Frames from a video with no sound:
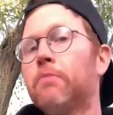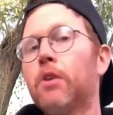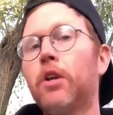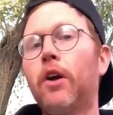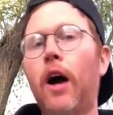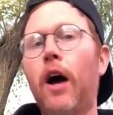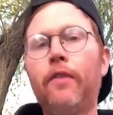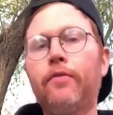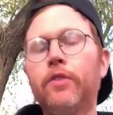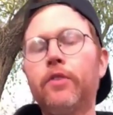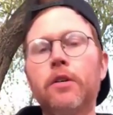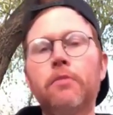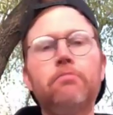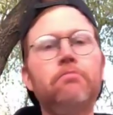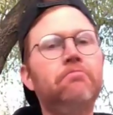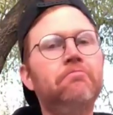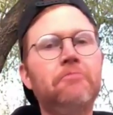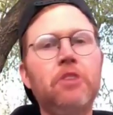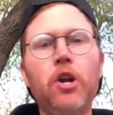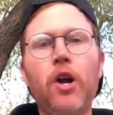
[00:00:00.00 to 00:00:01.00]
You don't have to
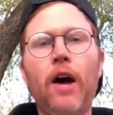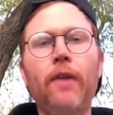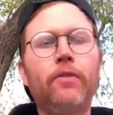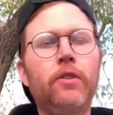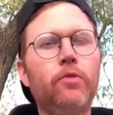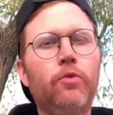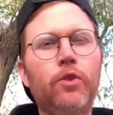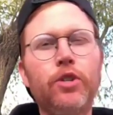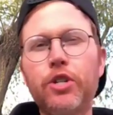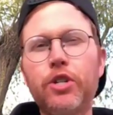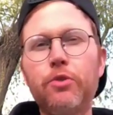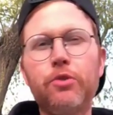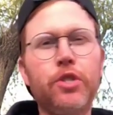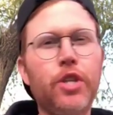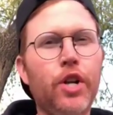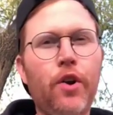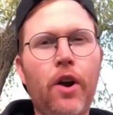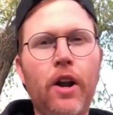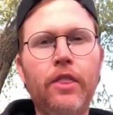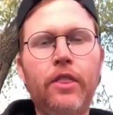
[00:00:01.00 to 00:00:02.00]
reduce
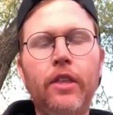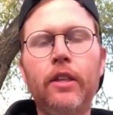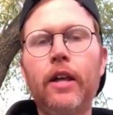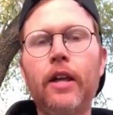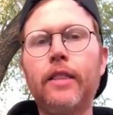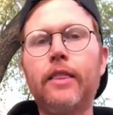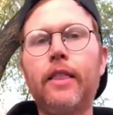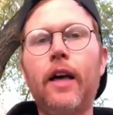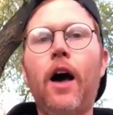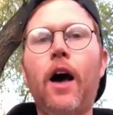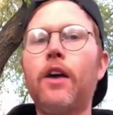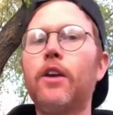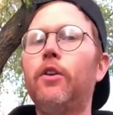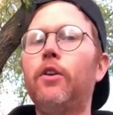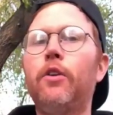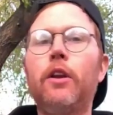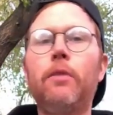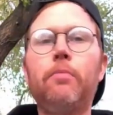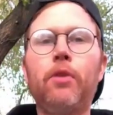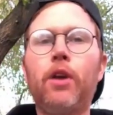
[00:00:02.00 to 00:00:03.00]
it or anything like that. You
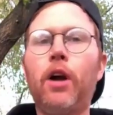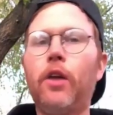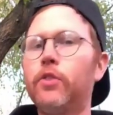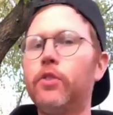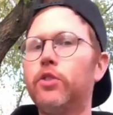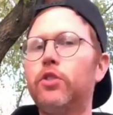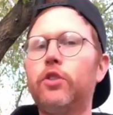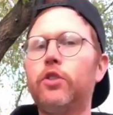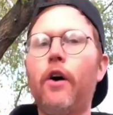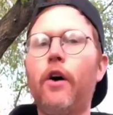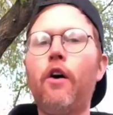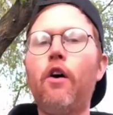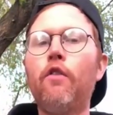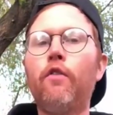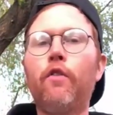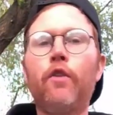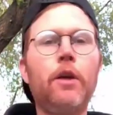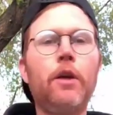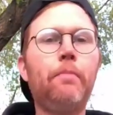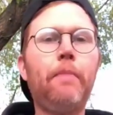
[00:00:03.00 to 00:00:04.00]
don't need to put it on the
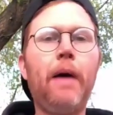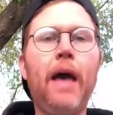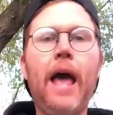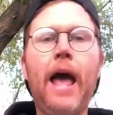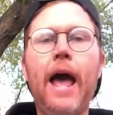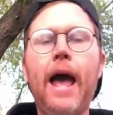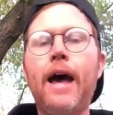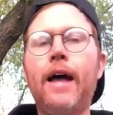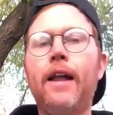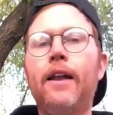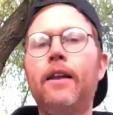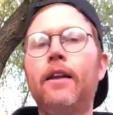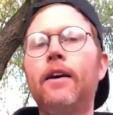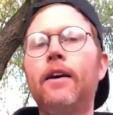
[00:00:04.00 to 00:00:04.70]
stove or in a pan.